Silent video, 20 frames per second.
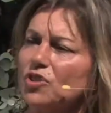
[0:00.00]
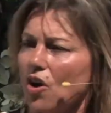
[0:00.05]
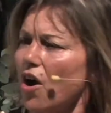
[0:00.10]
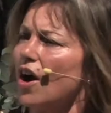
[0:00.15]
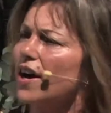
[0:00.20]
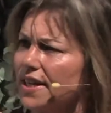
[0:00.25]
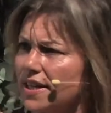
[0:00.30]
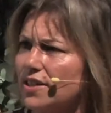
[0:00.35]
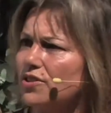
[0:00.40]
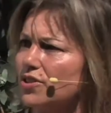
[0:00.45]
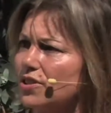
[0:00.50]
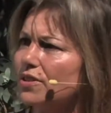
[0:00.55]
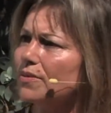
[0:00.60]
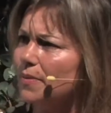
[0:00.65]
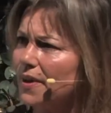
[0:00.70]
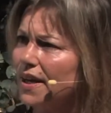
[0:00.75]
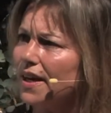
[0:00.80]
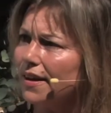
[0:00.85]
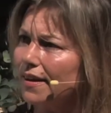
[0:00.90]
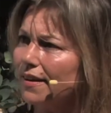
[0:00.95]
talking to
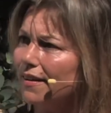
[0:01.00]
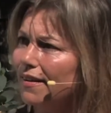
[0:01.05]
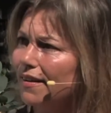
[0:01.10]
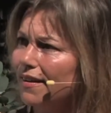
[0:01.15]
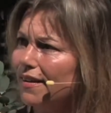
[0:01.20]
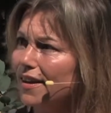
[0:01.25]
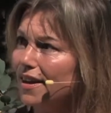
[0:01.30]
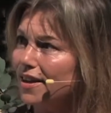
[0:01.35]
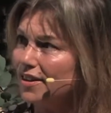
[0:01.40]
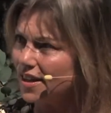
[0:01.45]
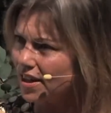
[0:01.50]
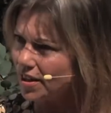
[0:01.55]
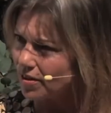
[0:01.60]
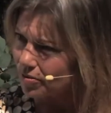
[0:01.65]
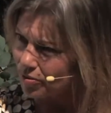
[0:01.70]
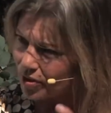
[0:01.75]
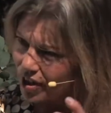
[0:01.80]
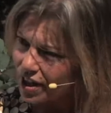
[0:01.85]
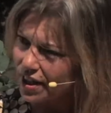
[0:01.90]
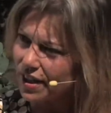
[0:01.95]
me.
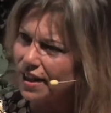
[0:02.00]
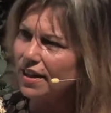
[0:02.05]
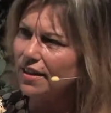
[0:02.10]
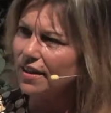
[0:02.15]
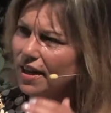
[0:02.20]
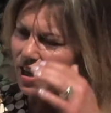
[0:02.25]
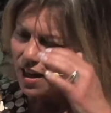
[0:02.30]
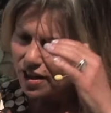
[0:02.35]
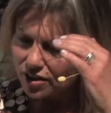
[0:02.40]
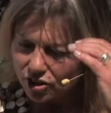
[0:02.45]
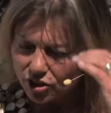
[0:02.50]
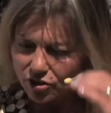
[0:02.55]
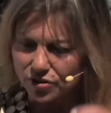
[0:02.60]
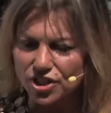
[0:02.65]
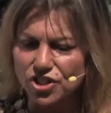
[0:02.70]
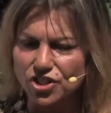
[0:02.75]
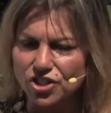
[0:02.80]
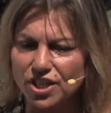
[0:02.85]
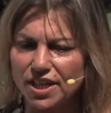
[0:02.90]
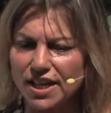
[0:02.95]
The
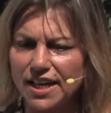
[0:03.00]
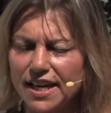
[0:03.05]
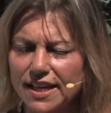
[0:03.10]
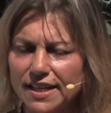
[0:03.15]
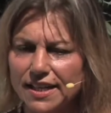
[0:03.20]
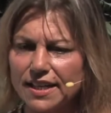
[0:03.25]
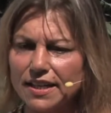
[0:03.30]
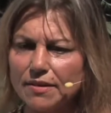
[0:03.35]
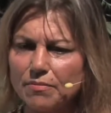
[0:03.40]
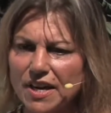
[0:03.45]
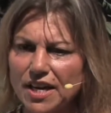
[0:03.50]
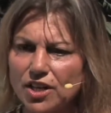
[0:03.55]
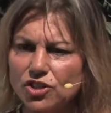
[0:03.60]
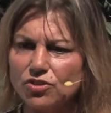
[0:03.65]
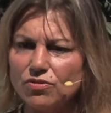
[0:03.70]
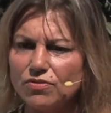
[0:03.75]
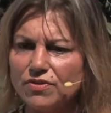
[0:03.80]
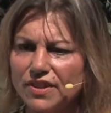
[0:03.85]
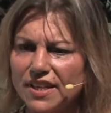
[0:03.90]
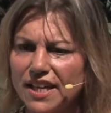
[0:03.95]
Christianity
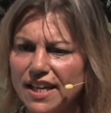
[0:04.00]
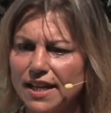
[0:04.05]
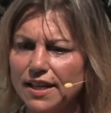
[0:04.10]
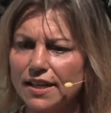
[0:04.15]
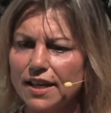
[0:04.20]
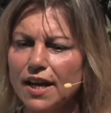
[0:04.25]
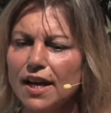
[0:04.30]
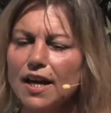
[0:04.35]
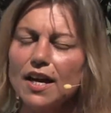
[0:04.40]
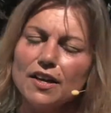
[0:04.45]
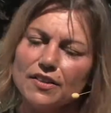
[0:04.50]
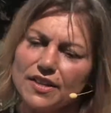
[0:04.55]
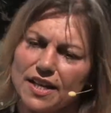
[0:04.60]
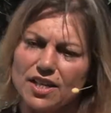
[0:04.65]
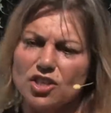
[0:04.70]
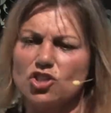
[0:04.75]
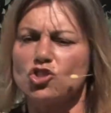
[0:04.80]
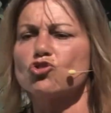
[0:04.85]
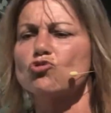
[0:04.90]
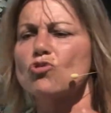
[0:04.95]
makes you think that
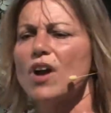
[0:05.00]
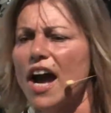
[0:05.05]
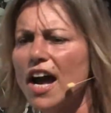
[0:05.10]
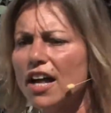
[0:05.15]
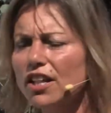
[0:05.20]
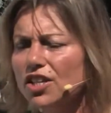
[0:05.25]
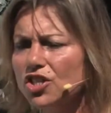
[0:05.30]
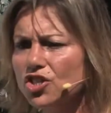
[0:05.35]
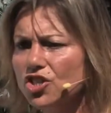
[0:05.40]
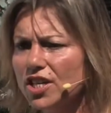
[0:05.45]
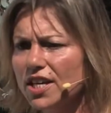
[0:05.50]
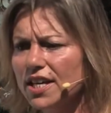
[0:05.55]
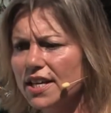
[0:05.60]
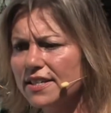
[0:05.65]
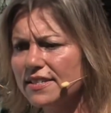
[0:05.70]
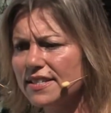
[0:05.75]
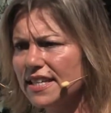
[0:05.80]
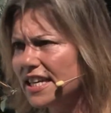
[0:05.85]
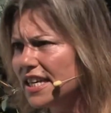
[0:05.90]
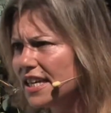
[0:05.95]
astrology
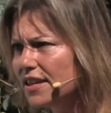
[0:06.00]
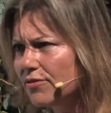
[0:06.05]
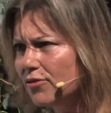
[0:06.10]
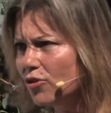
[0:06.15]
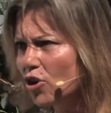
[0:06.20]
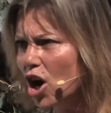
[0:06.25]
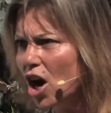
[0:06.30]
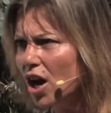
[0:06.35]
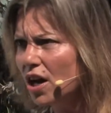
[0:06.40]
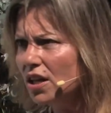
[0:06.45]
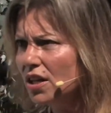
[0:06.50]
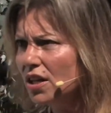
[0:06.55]
is evil.